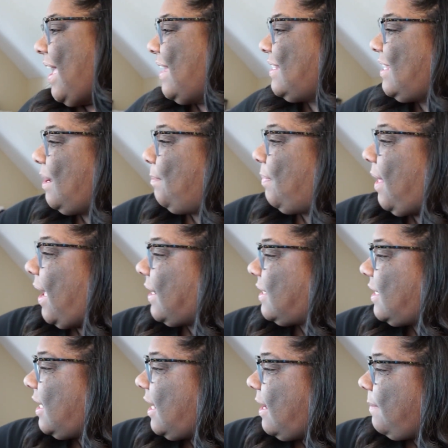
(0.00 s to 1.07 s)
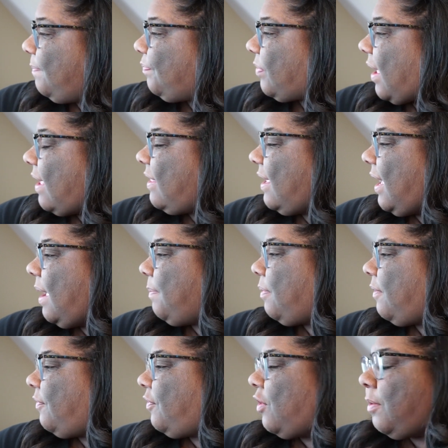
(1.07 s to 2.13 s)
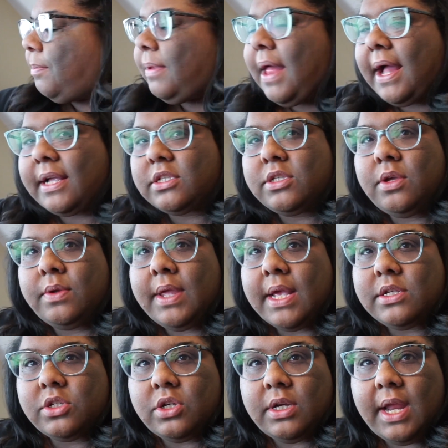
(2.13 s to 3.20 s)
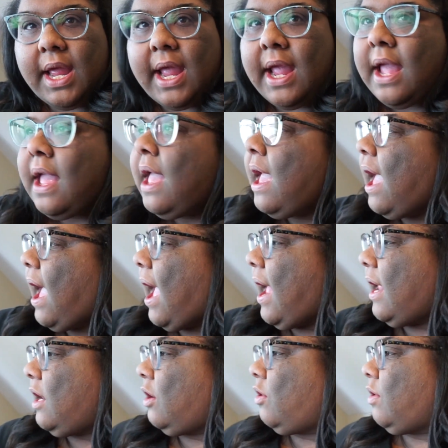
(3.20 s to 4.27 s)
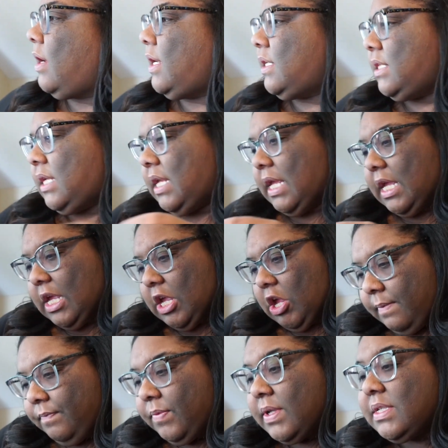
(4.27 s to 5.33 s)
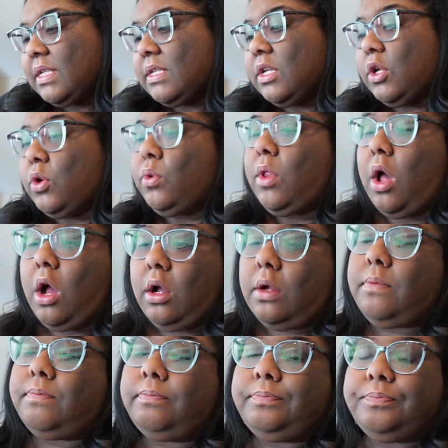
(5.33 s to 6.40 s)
Is it a black tea? I think I prefer black. So yesterday I had a green tea. This is an oolong.